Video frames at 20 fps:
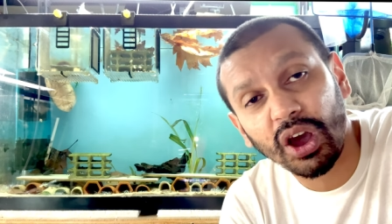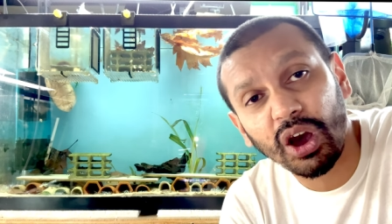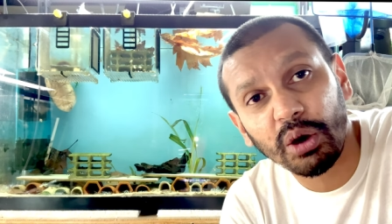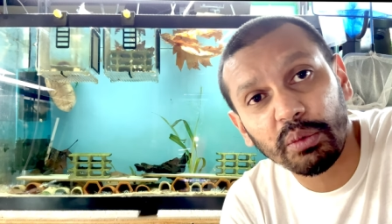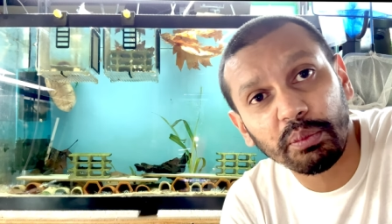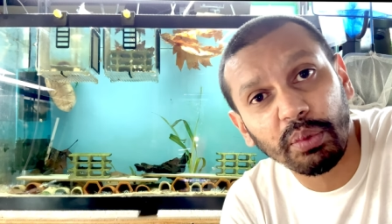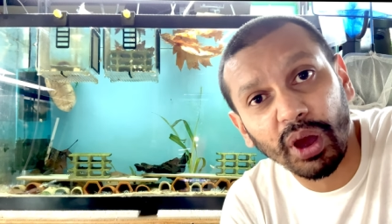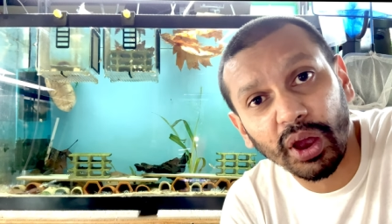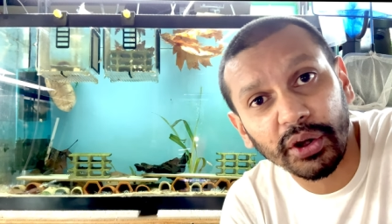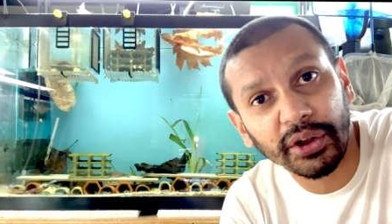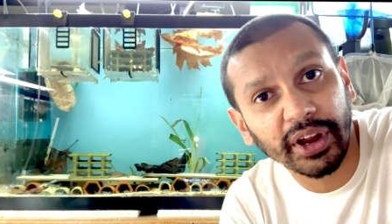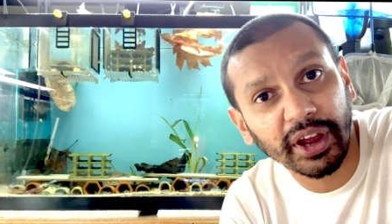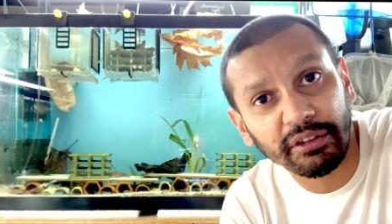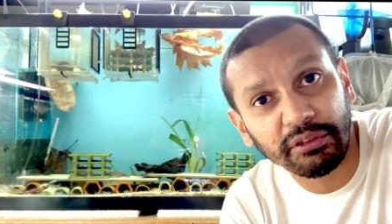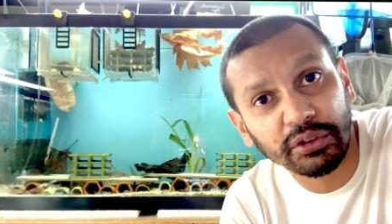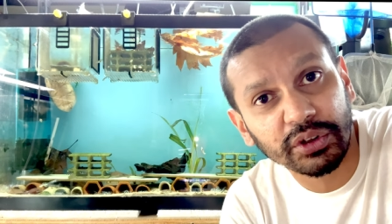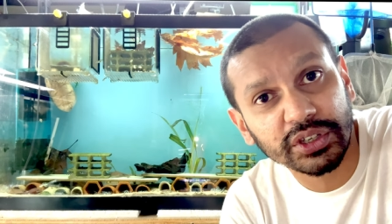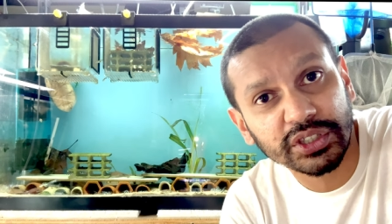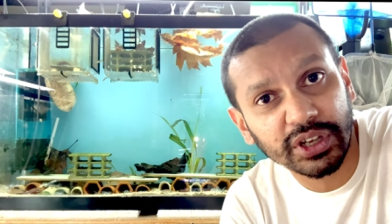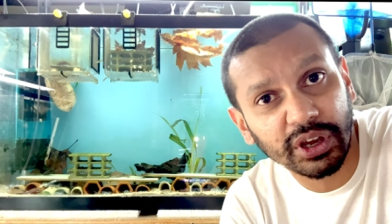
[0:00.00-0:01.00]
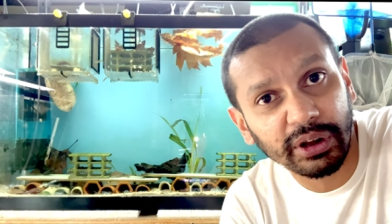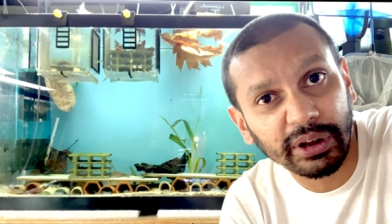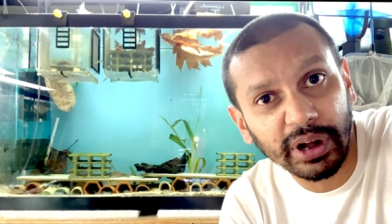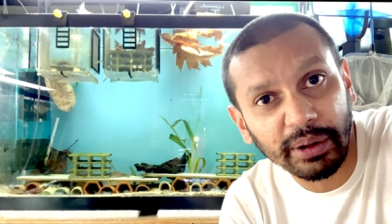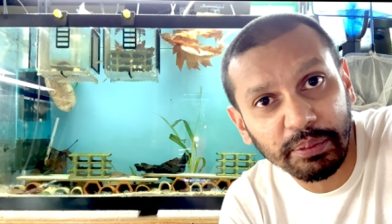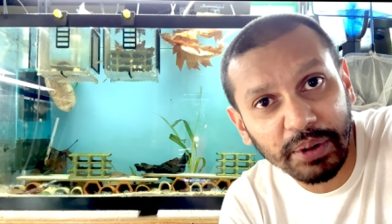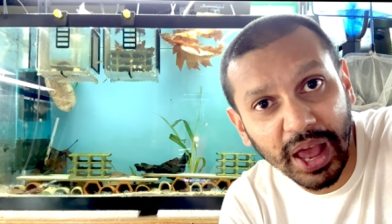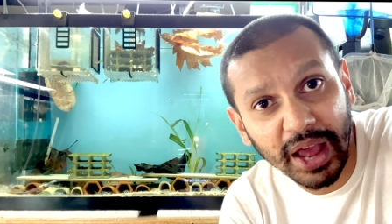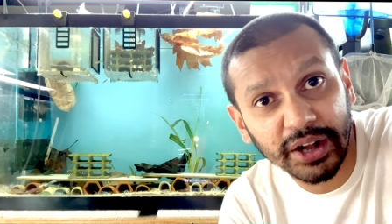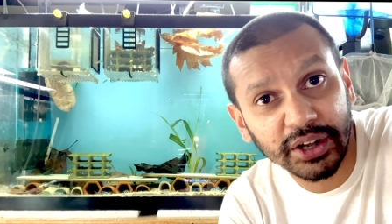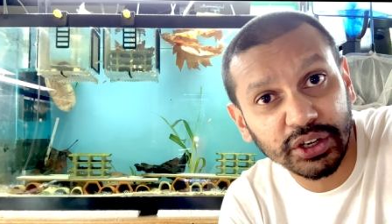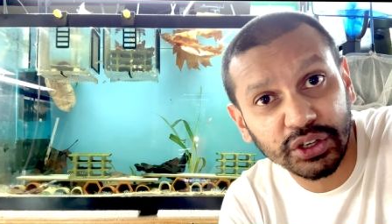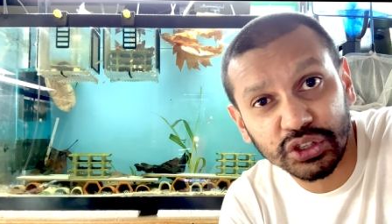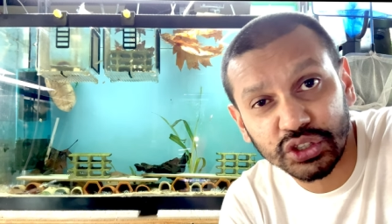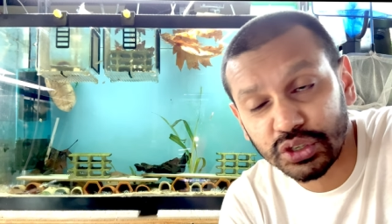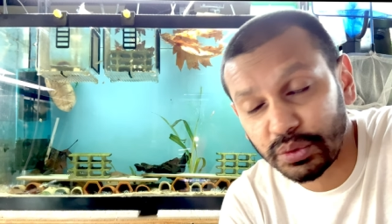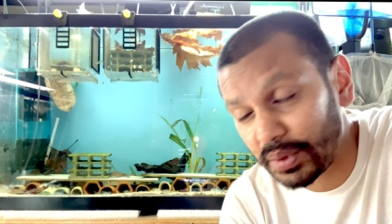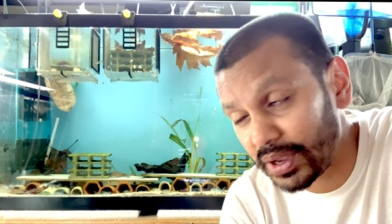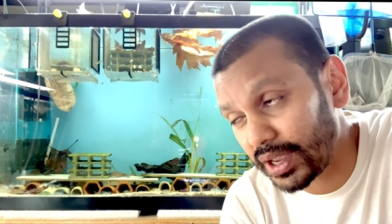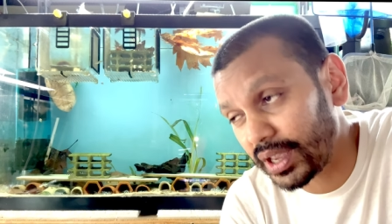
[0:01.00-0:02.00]
how biodiverse our planet
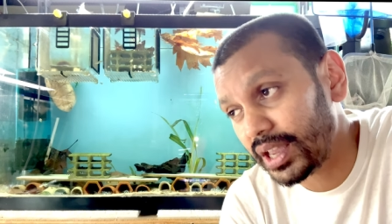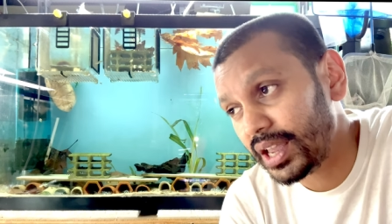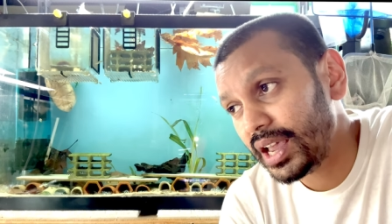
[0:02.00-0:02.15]
used to be